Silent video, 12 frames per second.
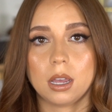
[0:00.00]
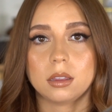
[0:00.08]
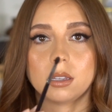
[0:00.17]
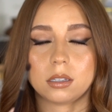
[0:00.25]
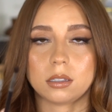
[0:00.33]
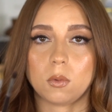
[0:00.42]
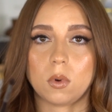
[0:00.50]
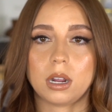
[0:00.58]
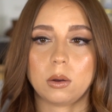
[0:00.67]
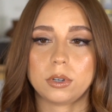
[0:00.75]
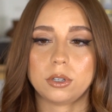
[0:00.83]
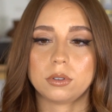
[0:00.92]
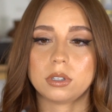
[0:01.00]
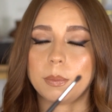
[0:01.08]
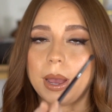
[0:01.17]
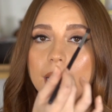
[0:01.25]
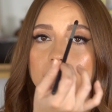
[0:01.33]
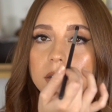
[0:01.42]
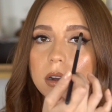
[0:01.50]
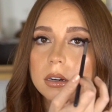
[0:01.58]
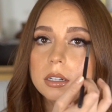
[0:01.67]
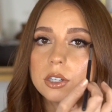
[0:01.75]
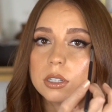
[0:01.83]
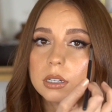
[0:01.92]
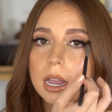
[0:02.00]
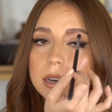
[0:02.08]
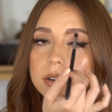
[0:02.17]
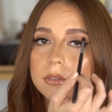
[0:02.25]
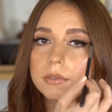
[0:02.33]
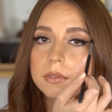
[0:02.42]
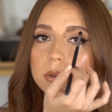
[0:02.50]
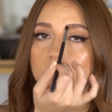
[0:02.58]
This is the one I would use to pack it on and just kind of